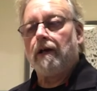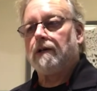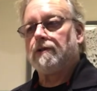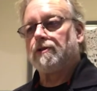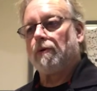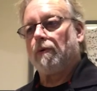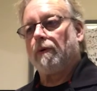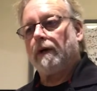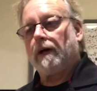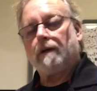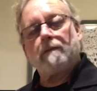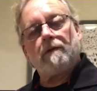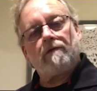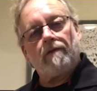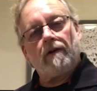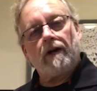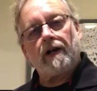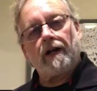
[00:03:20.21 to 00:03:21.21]
So we got to be
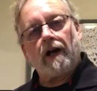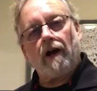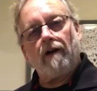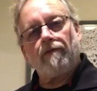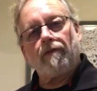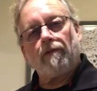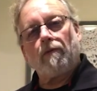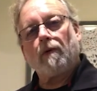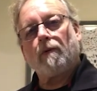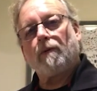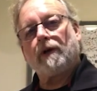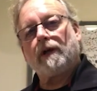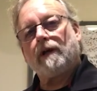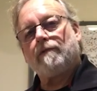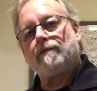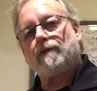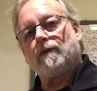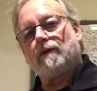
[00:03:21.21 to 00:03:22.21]
very careful what we
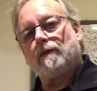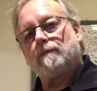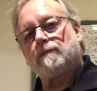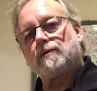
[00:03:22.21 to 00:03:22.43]
give to them.